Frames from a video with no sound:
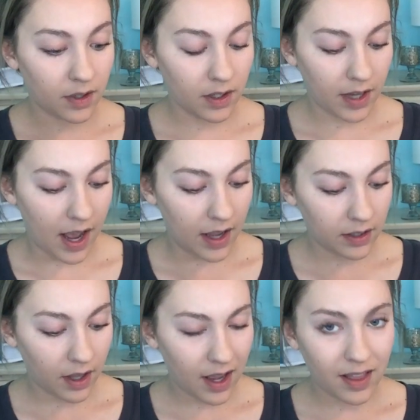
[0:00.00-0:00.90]
yeah,
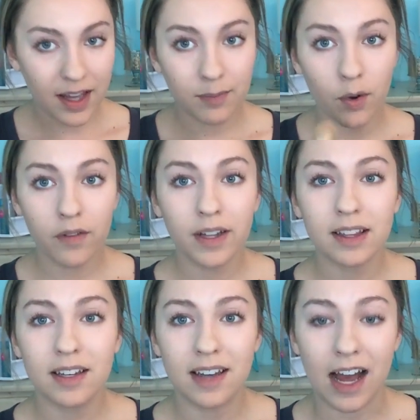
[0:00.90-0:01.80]
I like more of like
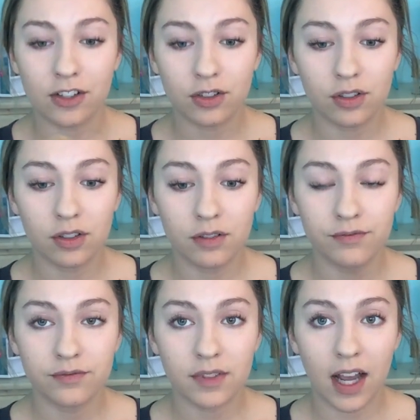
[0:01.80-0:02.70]
the natural
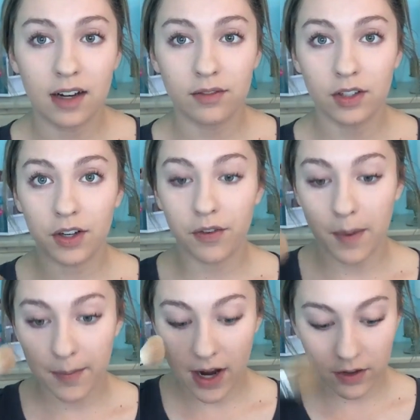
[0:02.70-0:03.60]
kind of look for
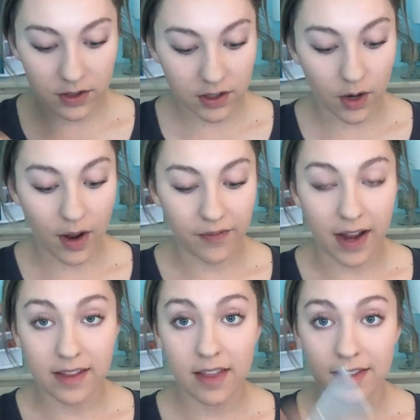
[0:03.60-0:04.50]
my brows, so I
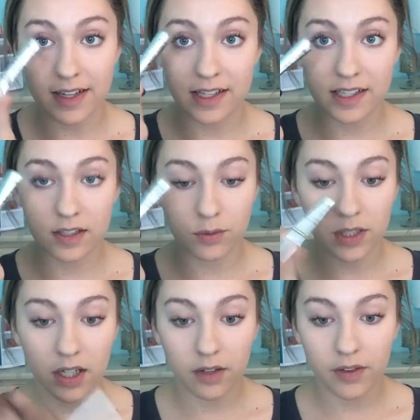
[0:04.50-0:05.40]
find that this is
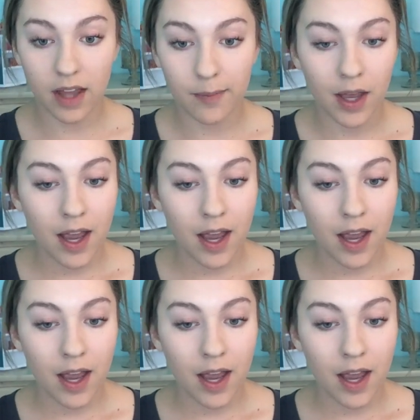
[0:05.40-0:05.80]
really good for them.